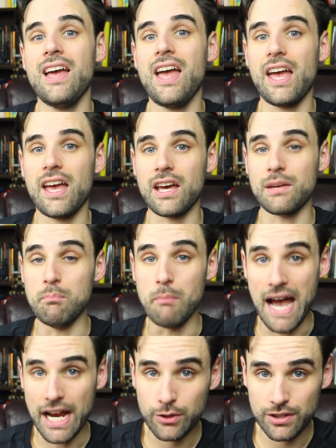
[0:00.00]
and
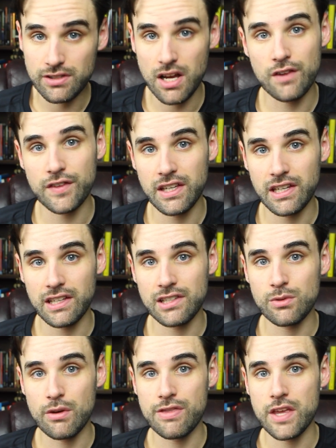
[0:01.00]
Microsoft getting
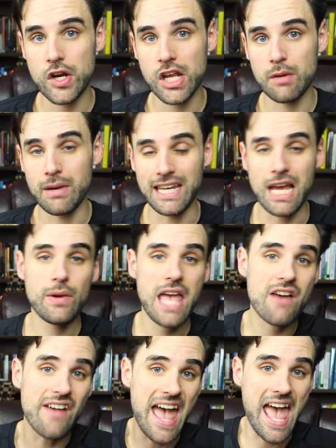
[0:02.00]
into Ethereum. And now we
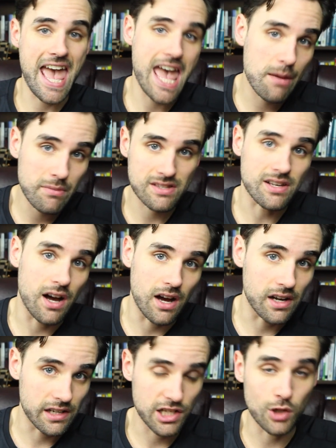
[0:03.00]
have
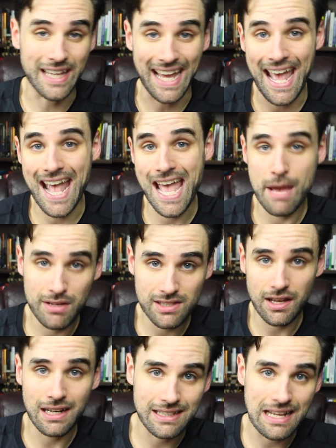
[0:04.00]
Amazon, you know, like
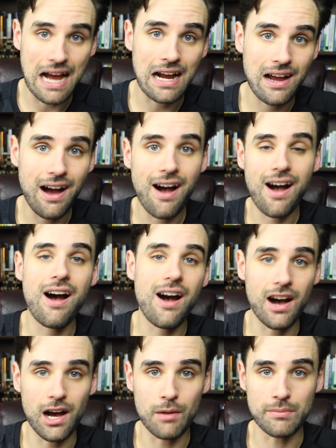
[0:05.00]

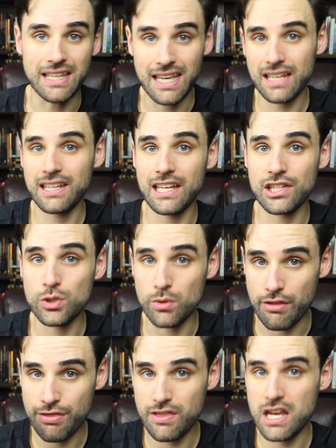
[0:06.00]
Amazon.com getting into
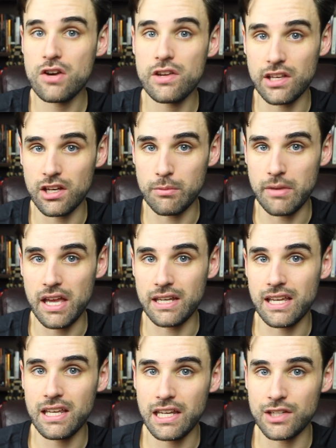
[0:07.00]
Ethereum
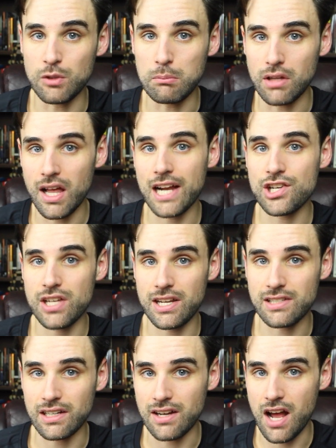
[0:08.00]
and getting into
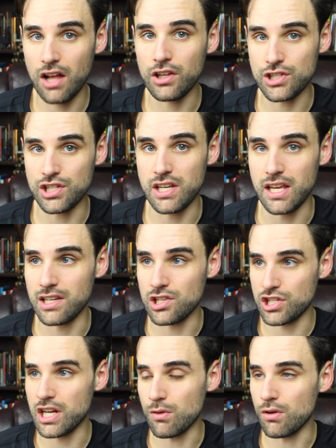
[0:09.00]
blockchain technology in
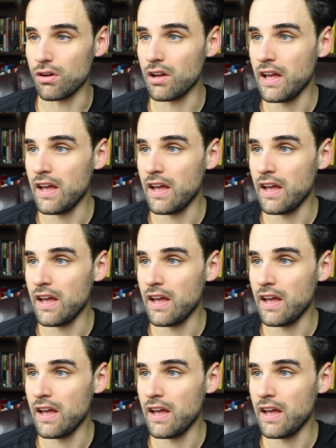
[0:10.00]
general.